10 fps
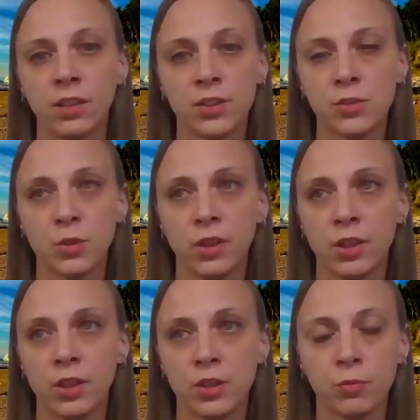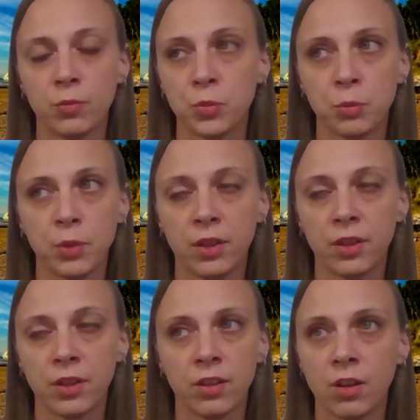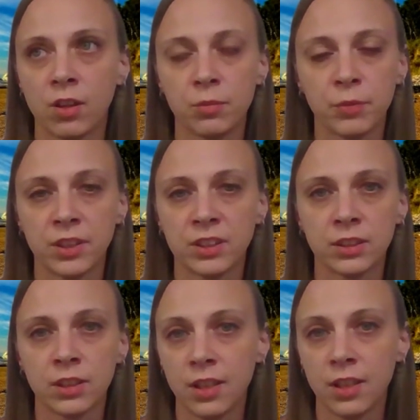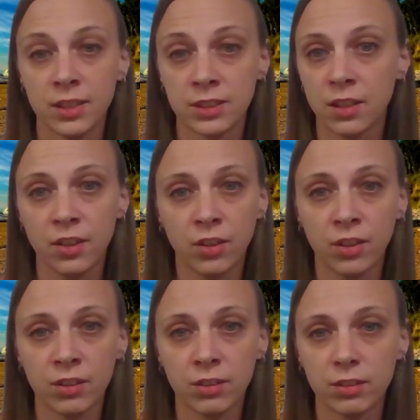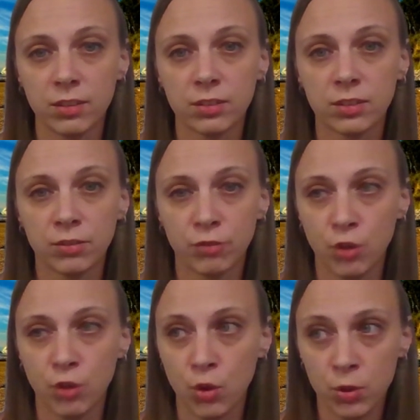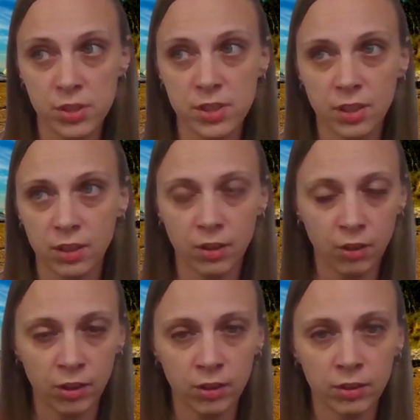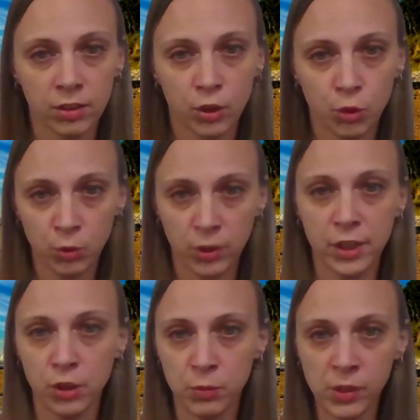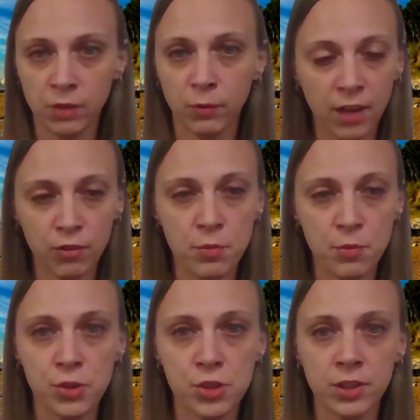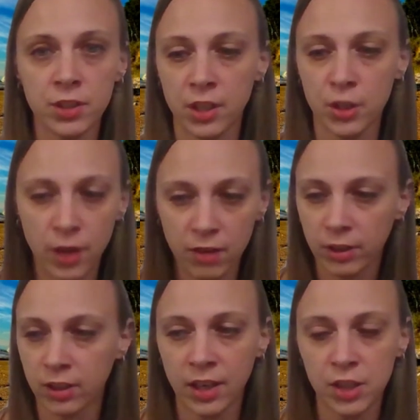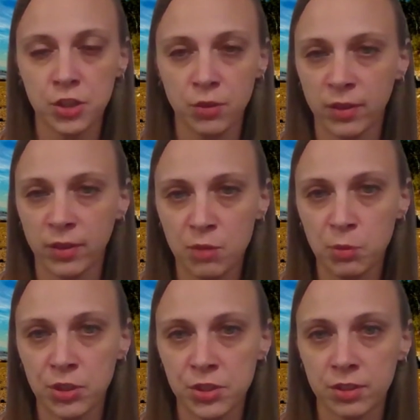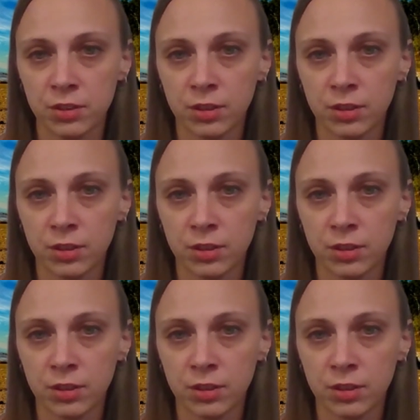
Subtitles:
It's preparing your heart, because it's gonna hurt. Of course it's gonna hurt. We're human and we have emotion, and you have a connection with that person.